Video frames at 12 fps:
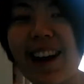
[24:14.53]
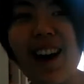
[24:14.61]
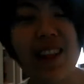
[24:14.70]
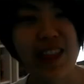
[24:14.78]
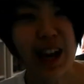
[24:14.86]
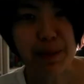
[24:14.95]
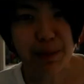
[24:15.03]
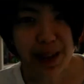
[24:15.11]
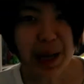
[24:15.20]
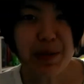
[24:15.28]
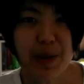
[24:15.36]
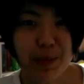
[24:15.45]
that may
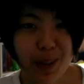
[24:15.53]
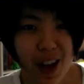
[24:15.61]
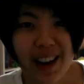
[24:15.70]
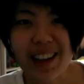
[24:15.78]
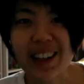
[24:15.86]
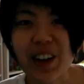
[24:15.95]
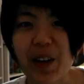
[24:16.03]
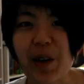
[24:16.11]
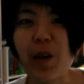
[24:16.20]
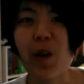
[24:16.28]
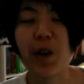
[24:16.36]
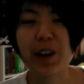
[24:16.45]
be blocking you
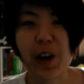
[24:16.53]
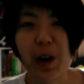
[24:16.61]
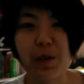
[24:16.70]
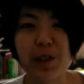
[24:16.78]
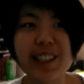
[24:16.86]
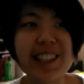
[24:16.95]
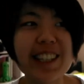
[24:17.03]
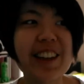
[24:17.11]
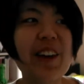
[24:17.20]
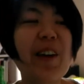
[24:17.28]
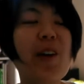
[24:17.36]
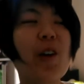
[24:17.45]
or conflicting
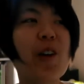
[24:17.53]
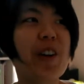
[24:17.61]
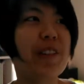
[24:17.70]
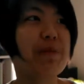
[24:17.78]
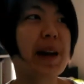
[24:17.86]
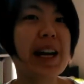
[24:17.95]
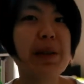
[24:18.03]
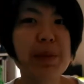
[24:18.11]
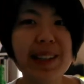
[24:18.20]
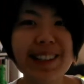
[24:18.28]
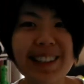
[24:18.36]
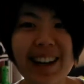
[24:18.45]
you or
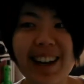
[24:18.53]
maybe